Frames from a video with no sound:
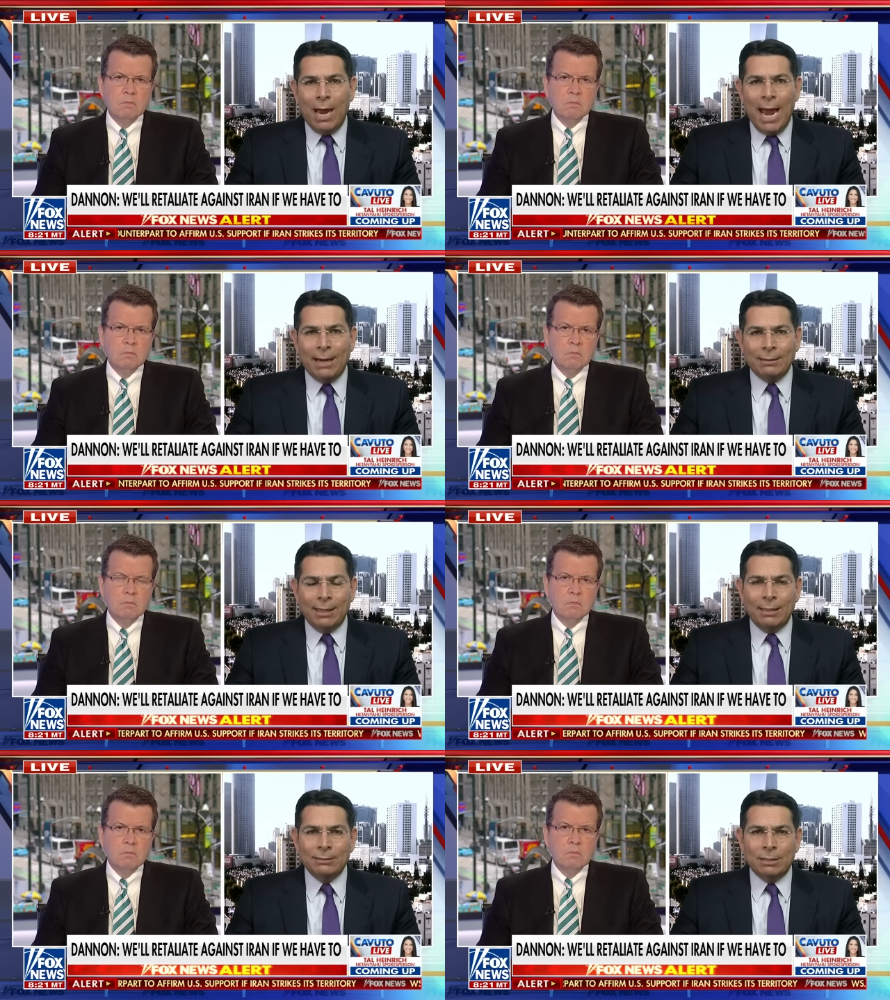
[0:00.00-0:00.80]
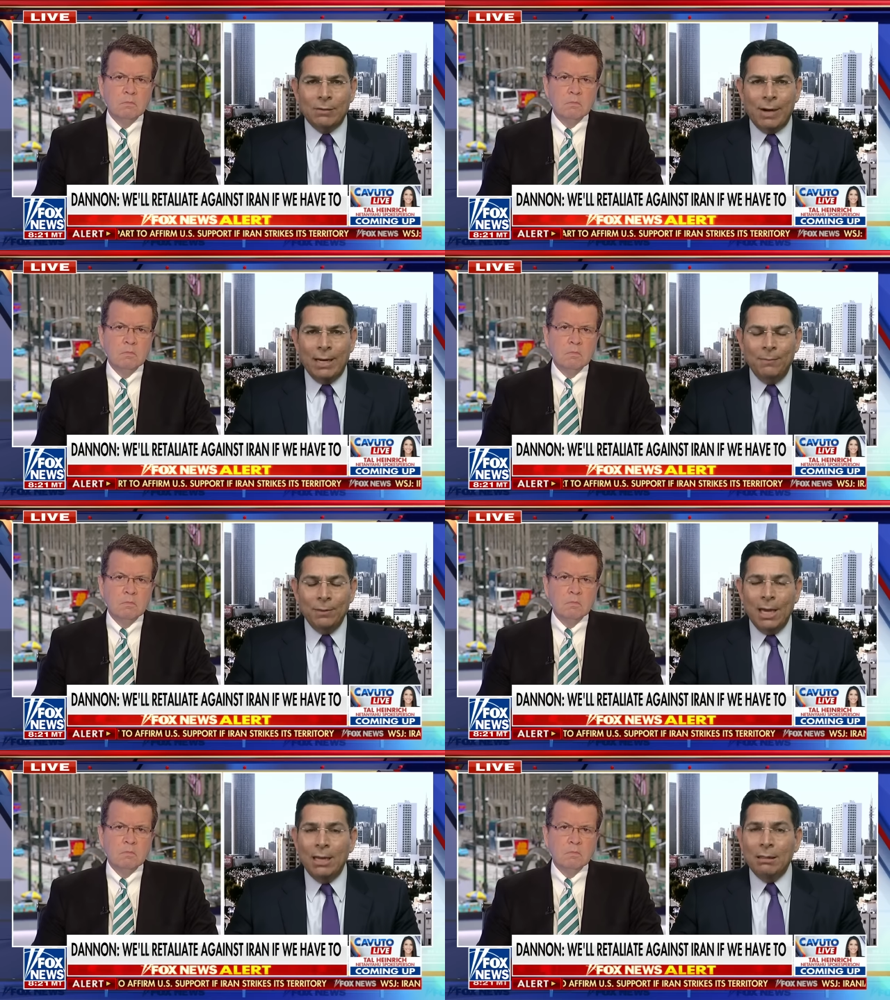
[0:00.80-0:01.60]
Speaker 1: act against Iran.
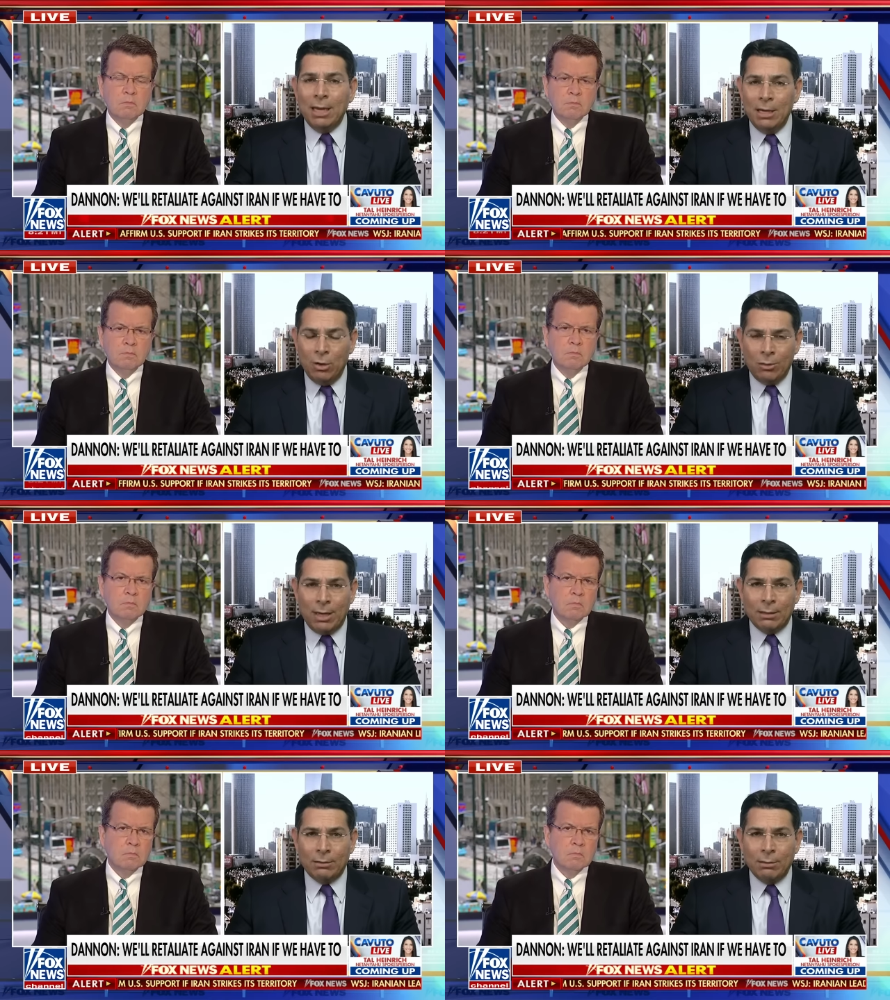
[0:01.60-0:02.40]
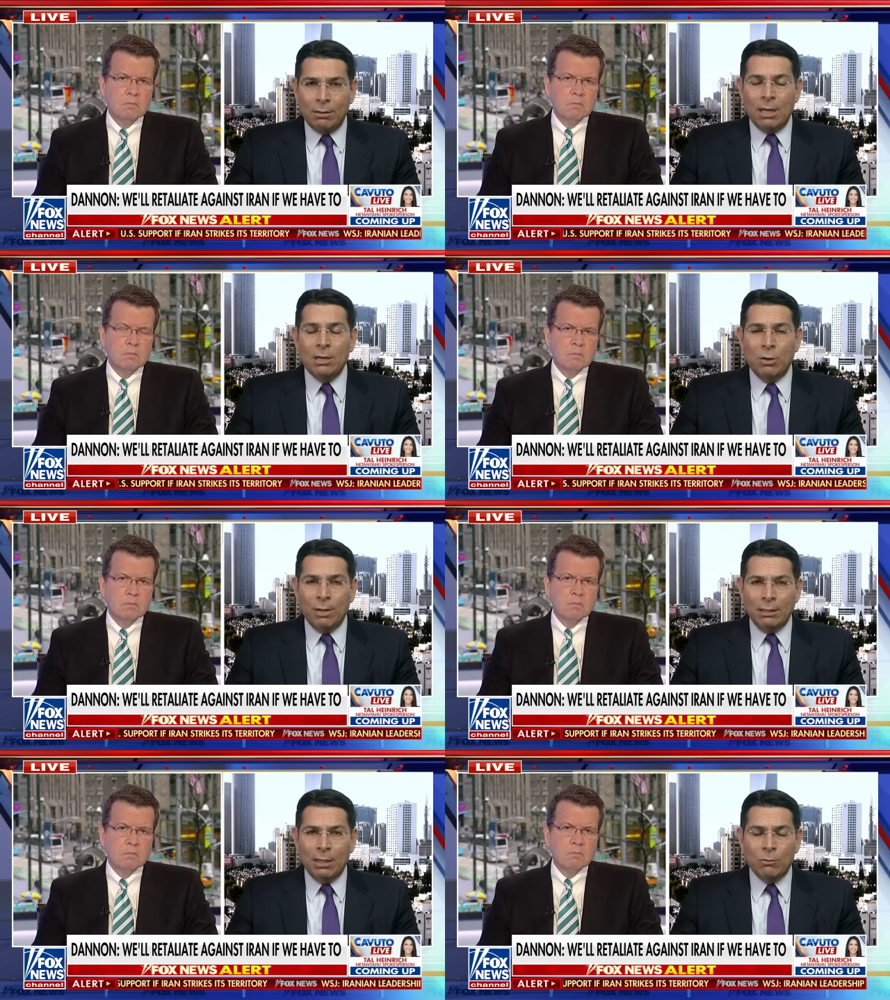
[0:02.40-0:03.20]
And they know that. They know
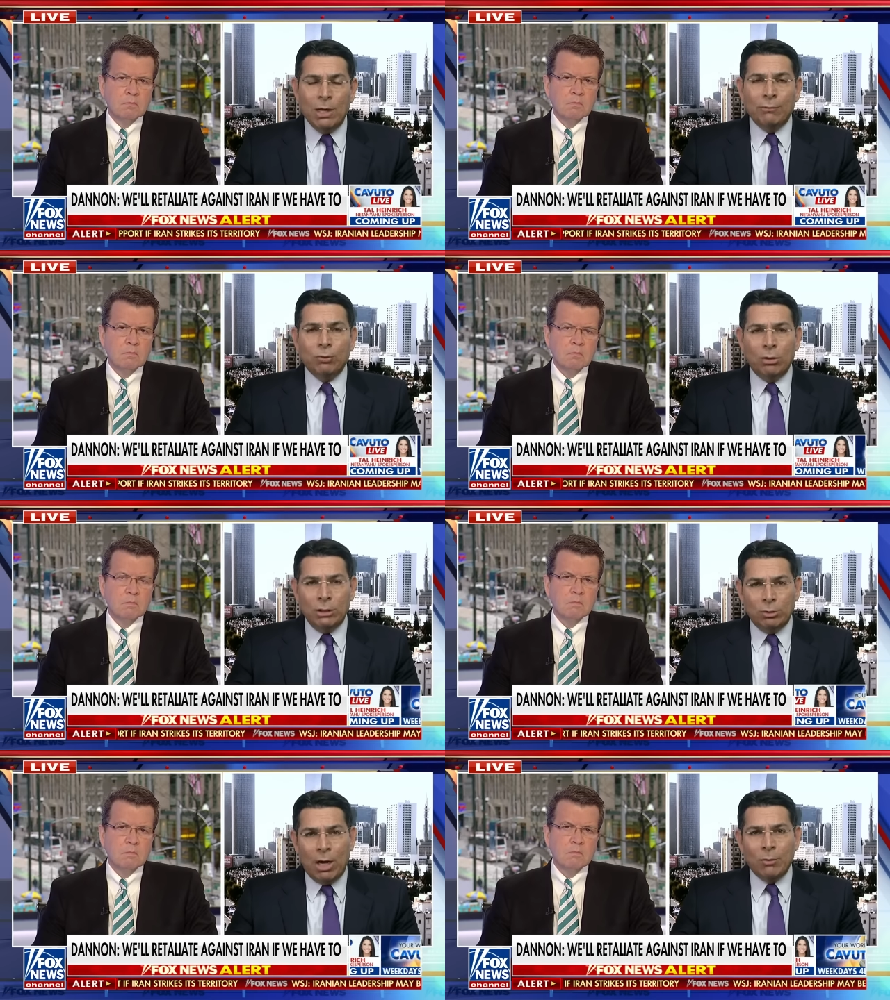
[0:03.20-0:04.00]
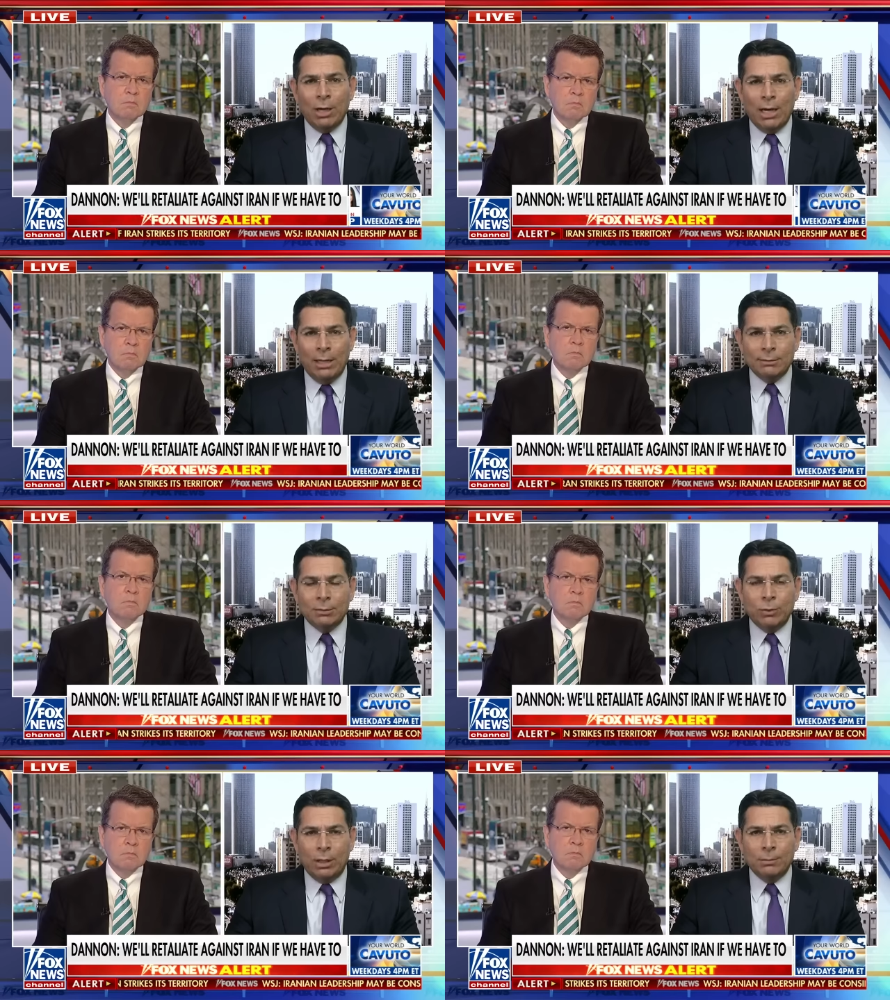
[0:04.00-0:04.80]
that, and we have told it to our allies as
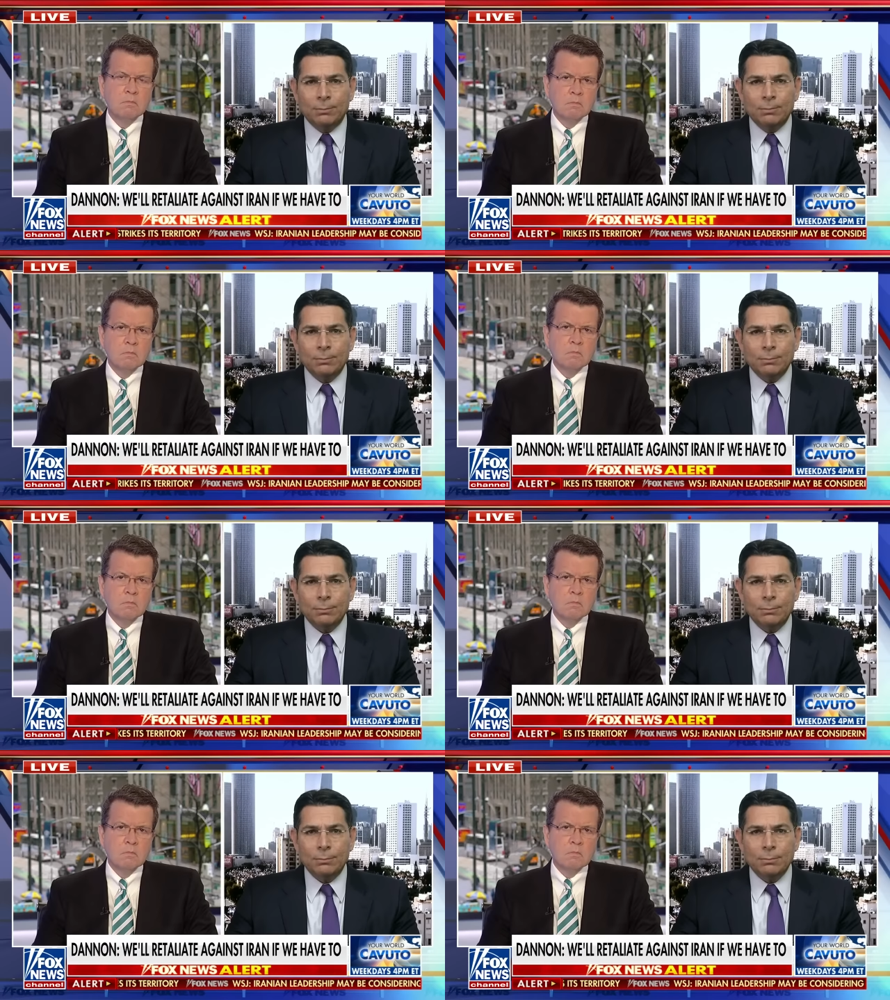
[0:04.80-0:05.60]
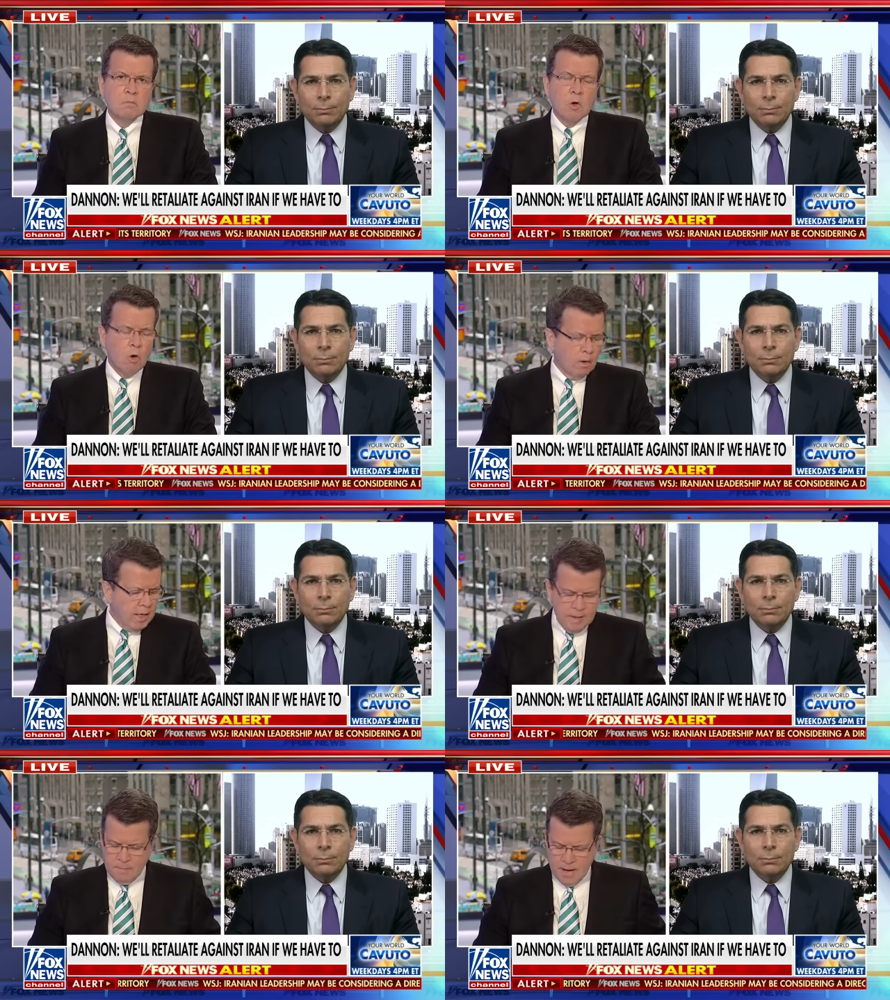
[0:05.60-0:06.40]
well.
Speaker 2: All
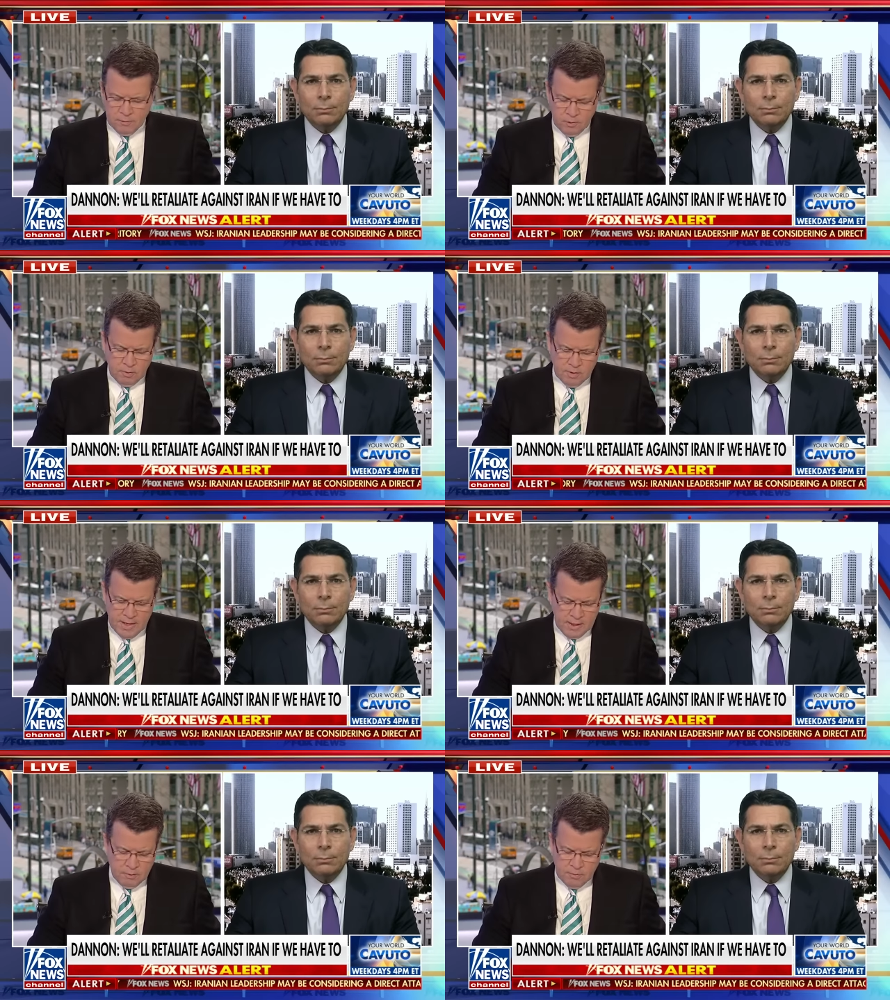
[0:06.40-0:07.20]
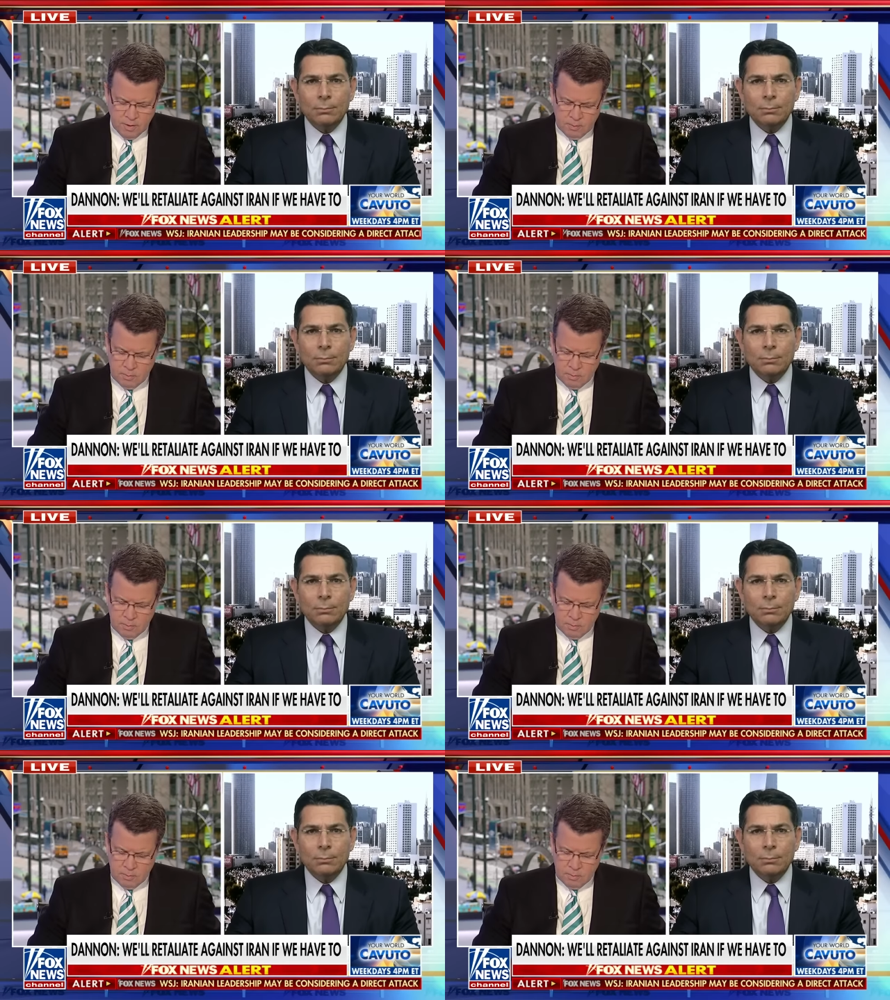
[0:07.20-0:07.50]
right, Ambassador, thank you very